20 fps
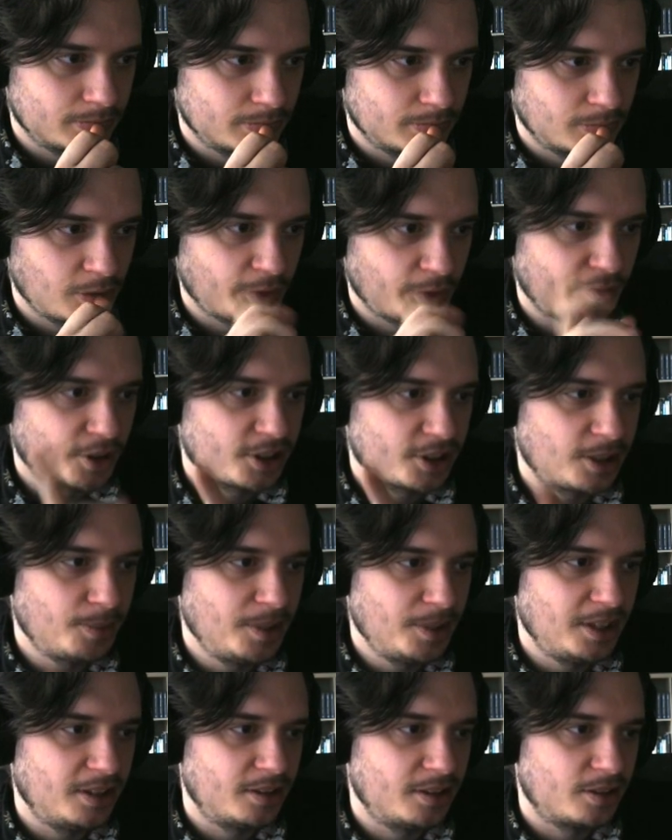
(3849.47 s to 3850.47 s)
Now first let
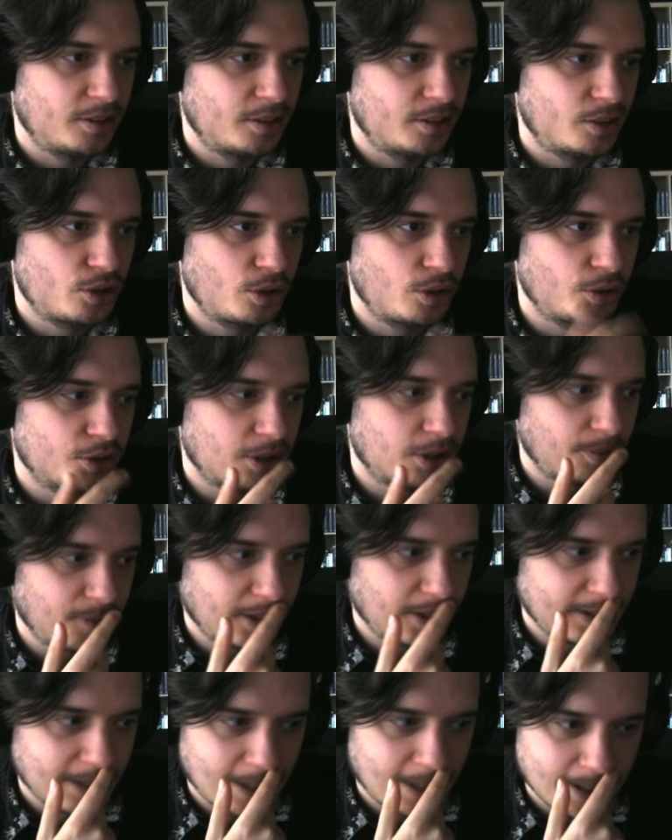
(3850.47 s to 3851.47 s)
me show
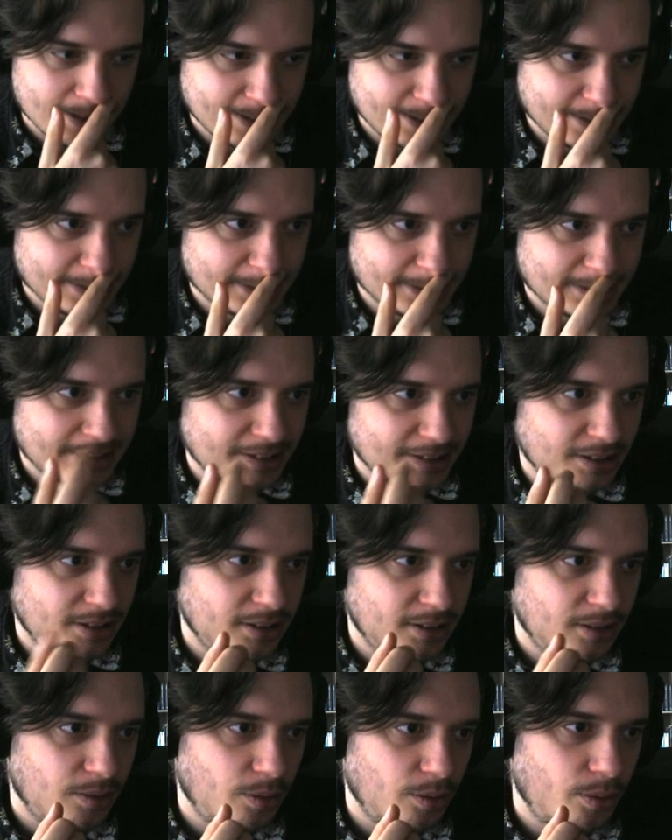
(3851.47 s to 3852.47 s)
something that I didn't
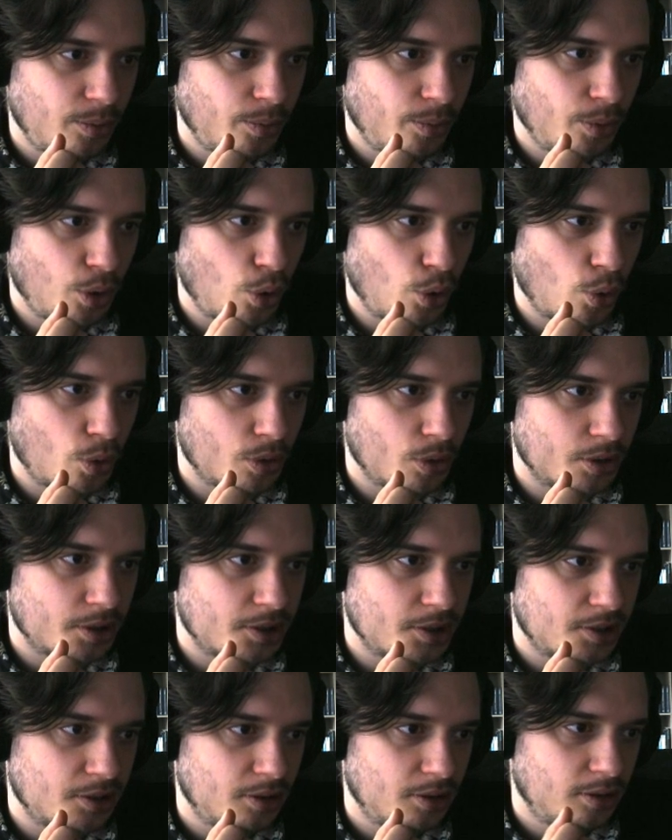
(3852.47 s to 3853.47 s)
record.
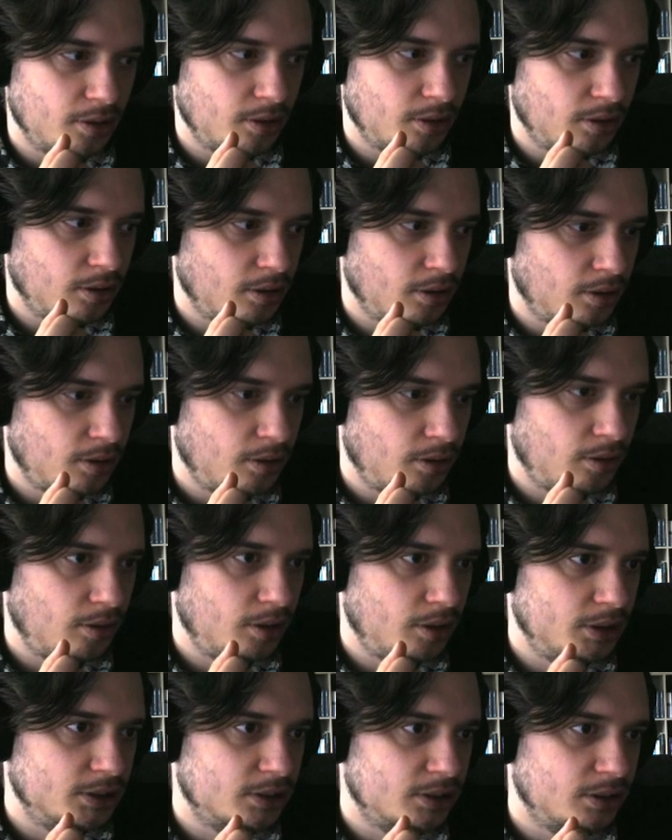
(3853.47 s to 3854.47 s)

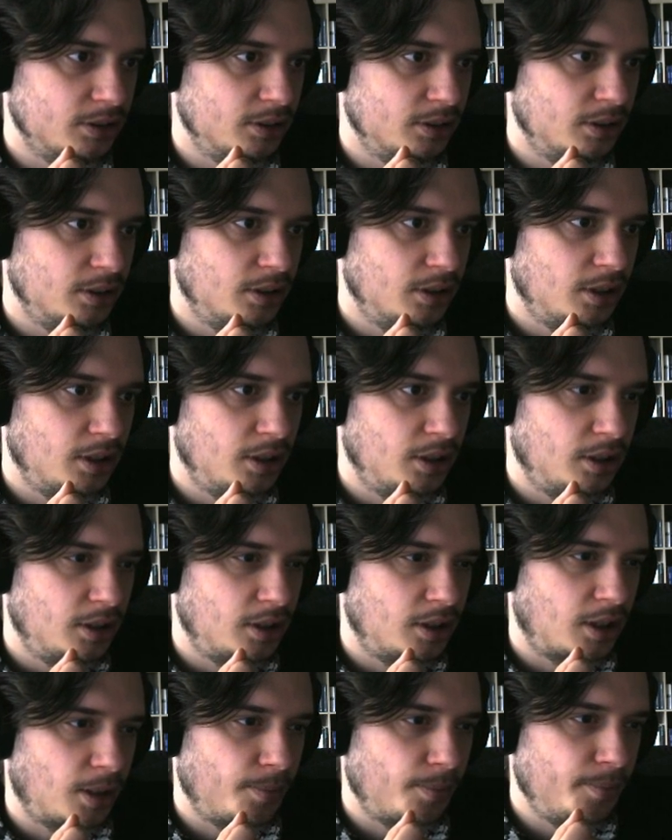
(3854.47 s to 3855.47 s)
Right?
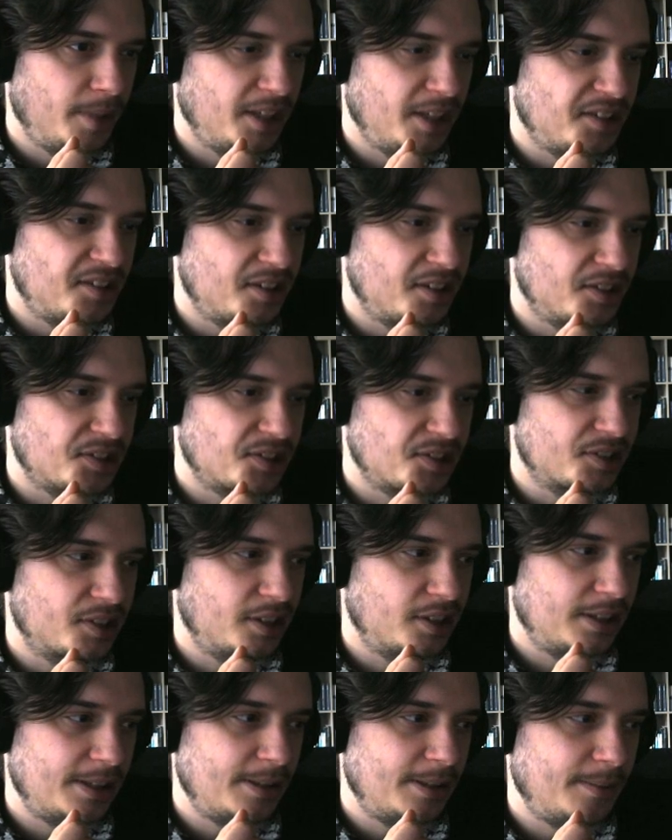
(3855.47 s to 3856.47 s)
I made this,
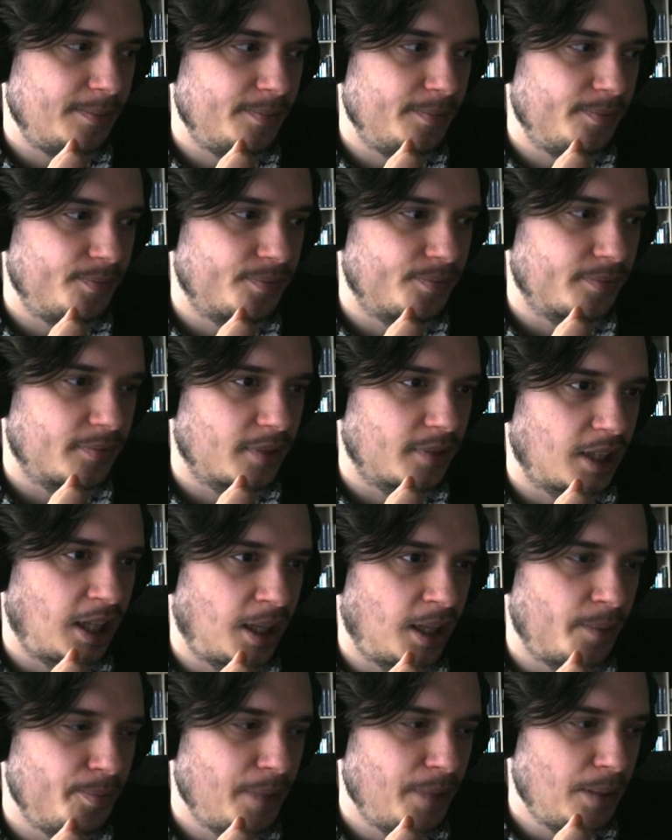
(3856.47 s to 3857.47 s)
and
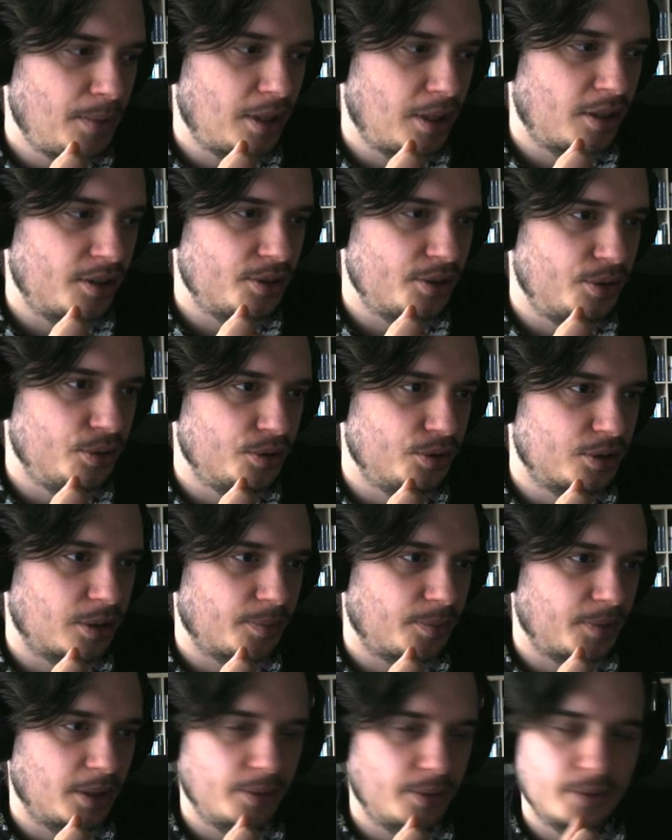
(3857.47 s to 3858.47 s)
I'm maybe gonna do
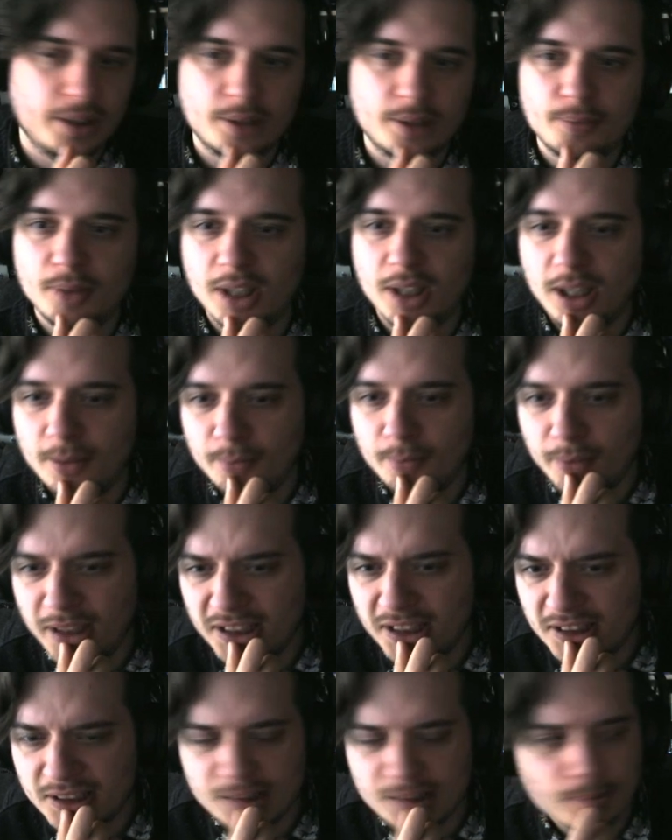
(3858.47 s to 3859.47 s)
something with it, but I
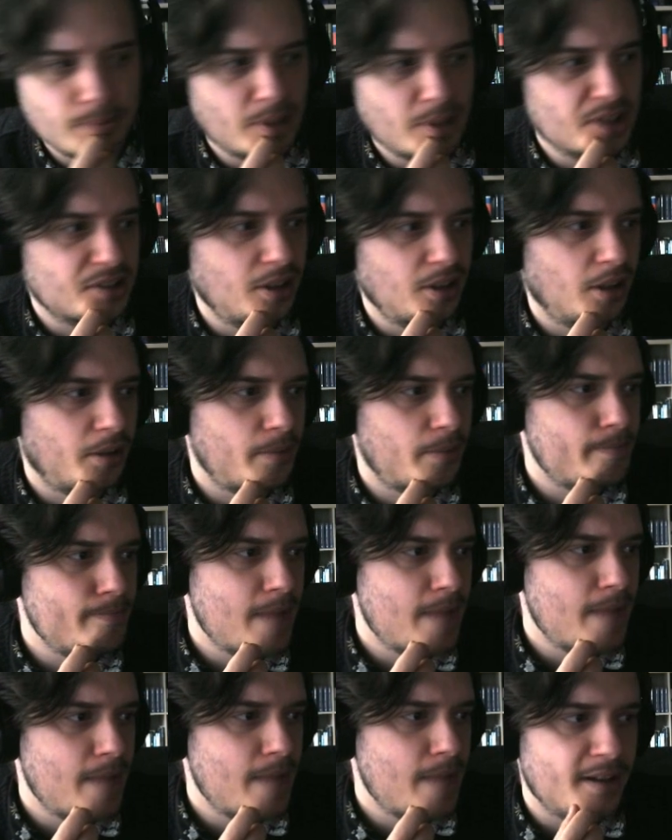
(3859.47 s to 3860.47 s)
made this muscular
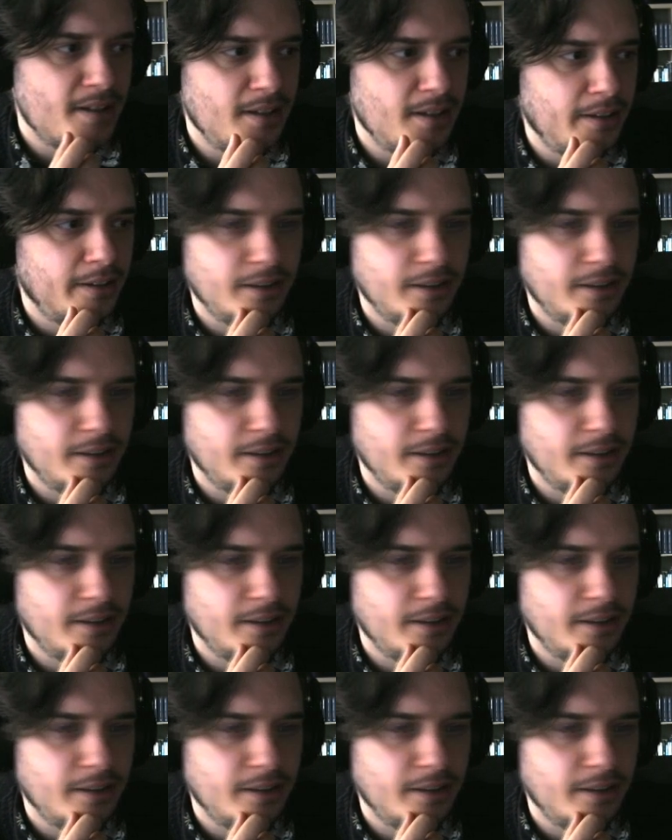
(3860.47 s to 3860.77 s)
man.